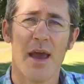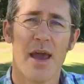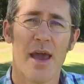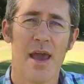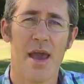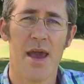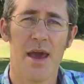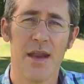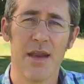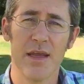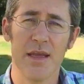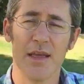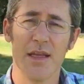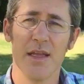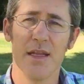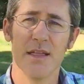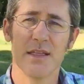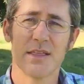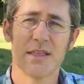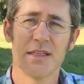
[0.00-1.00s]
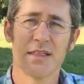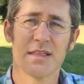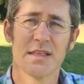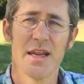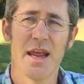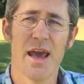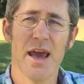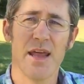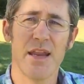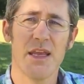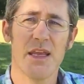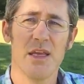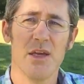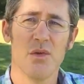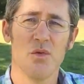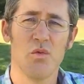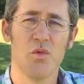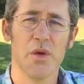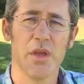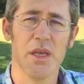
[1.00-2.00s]
and in Cincinnati
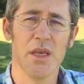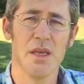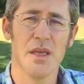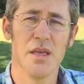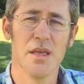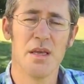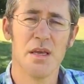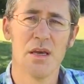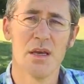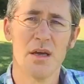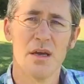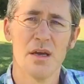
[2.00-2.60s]
we